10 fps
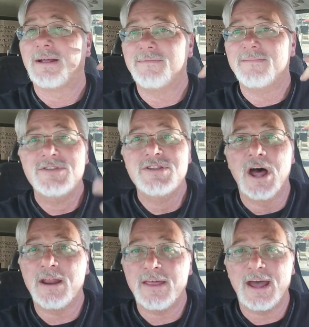
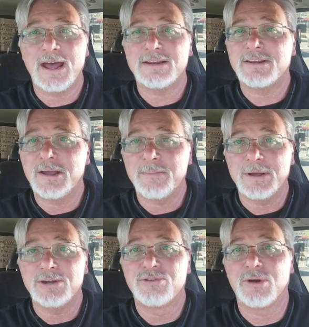None of that can
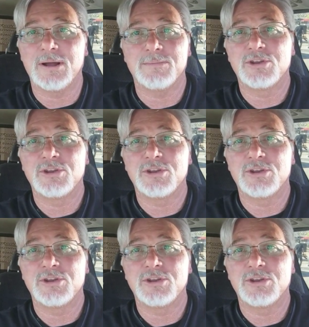be dripped.